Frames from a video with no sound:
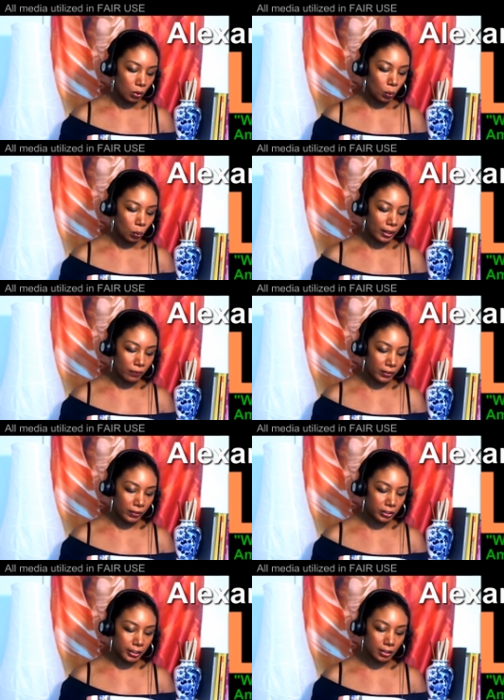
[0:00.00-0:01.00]

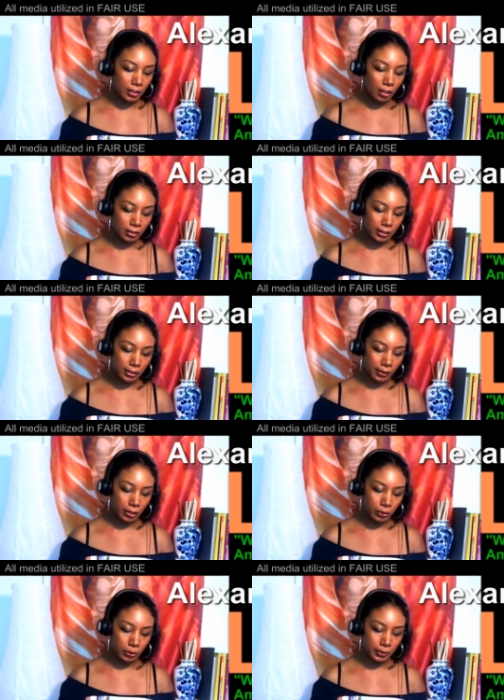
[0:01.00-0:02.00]
Whitefish is also the
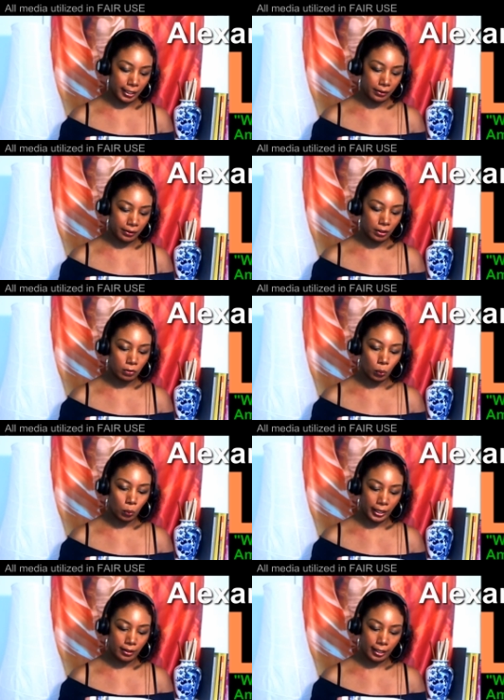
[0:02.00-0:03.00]
hometown of
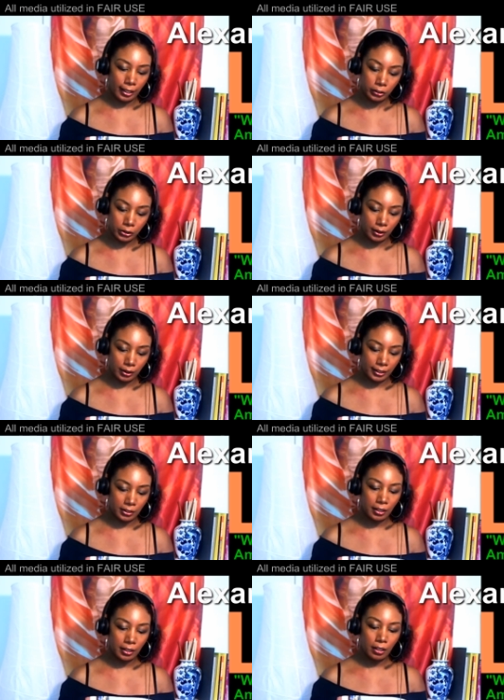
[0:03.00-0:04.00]
white
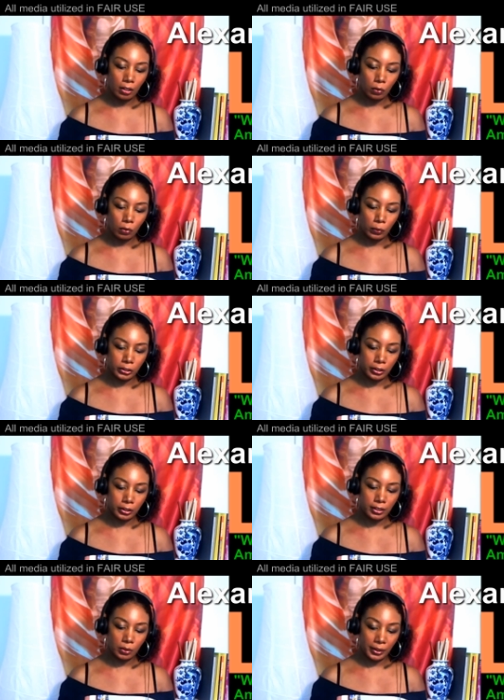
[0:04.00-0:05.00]
nationalist
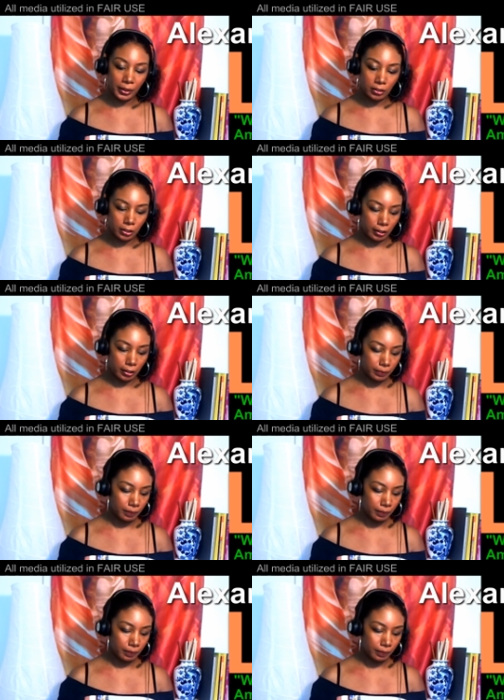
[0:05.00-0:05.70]
Richard Spencer.